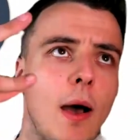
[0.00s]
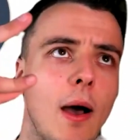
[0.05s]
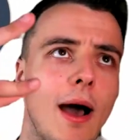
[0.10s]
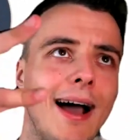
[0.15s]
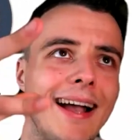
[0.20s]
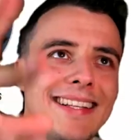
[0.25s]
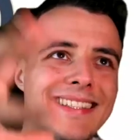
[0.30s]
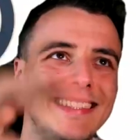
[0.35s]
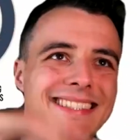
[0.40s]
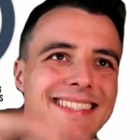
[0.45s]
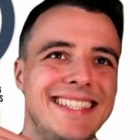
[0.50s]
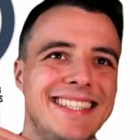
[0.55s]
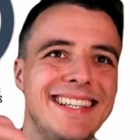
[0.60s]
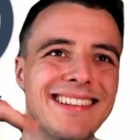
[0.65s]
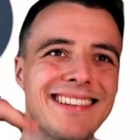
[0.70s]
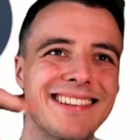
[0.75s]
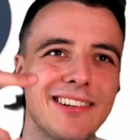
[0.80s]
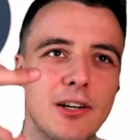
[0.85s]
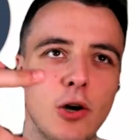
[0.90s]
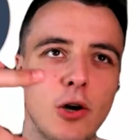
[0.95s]

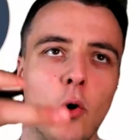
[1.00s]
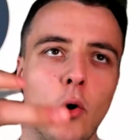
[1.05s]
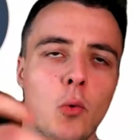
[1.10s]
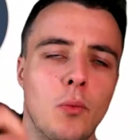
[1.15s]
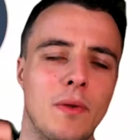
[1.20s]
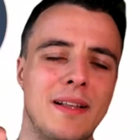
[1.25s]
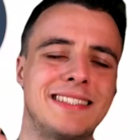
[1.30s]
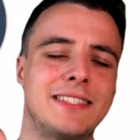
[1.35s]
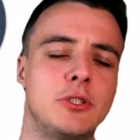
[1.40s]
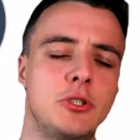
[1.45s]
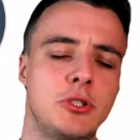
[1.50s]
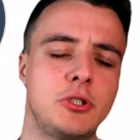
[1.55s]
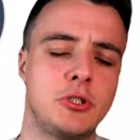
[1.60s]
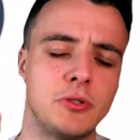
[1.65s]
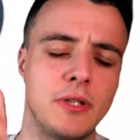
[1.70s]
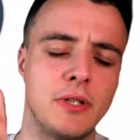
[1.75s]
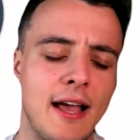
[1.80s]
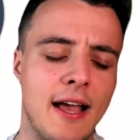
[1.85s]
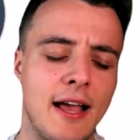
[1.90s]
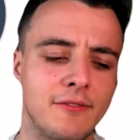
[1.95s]
ideal goal that you should
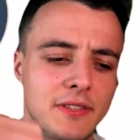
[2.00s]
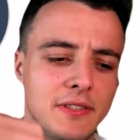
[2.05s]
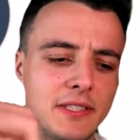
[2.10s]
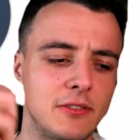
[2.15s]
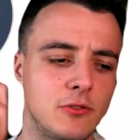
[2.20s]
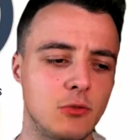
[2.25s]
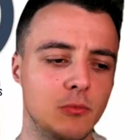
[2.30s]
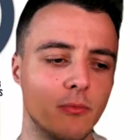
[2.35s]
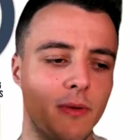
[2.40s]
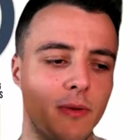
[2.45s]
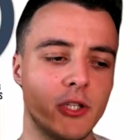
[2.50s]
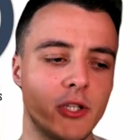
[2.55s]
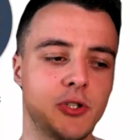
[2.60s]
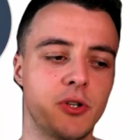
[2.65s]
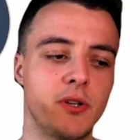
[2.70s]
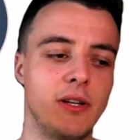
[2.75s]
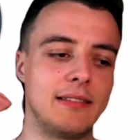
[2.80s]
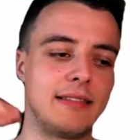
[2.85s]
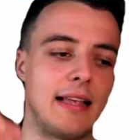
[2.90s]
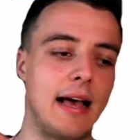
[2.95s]
have is to make sure
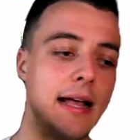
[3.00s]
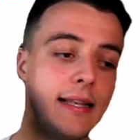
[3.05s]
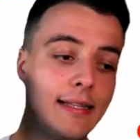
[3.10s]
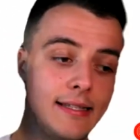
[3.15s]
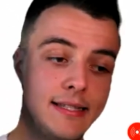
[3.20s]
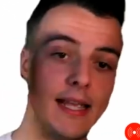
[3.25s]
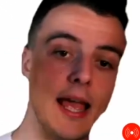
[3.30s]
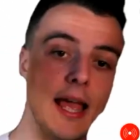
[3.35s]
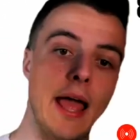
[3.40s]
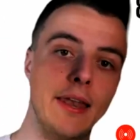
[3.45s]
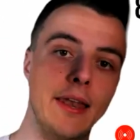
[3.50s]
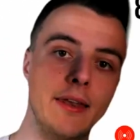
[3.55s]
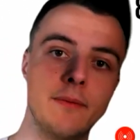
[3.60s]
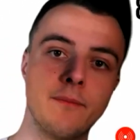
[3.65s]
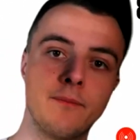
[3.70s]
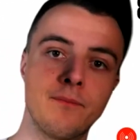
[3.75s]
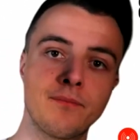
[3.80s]
that at the end,